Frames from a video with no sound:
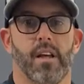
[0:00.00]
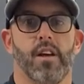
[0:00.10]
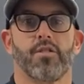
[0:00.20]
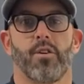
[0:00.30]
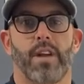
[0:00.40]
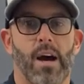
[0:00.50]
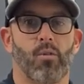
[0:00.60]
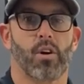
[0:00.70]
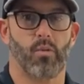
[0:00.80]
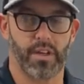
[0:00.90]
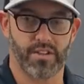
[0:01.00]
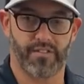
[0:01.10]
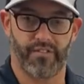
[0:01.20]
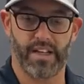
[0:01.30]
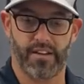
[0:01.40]
So now we're going to
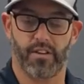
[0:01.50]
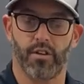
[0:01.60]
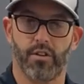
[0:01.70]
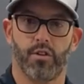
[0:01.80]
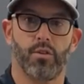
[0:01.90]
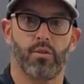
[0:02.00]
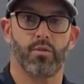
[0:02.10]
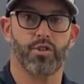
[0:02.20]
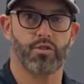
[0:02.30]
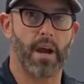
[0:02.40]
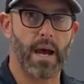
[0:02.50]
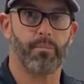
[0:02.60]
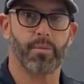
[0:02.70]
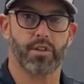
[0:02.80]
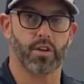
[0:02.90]
fit the new
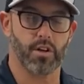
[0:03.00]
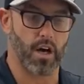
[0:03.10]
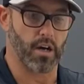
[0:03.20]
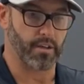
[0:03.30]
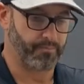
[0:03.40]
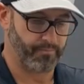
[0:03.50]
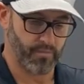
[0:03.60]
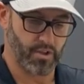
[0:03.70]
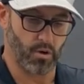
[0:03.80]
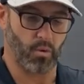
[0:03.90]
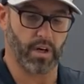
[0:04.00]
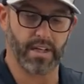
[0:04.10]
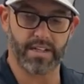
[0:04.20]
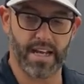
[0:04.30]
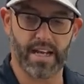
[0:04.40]
strap to your dog. So we're going
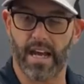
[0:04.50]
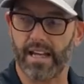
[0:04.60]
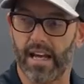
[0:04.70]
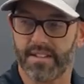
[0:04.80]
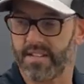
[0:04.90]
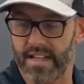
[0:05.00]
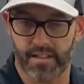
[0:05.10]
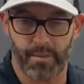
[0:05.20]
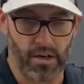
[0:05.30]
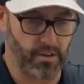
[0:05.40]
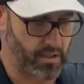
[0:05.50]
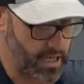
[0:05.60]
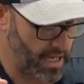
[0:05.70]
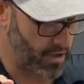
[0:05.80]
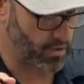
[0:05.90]
to take, I guess that's about
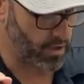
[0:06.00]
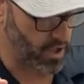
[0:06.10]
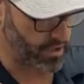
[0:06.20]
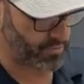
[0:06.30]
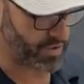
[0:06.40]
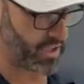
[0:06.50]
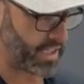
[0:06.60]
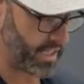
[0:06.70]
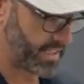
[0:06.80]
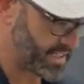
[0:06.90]
how long it was going to need to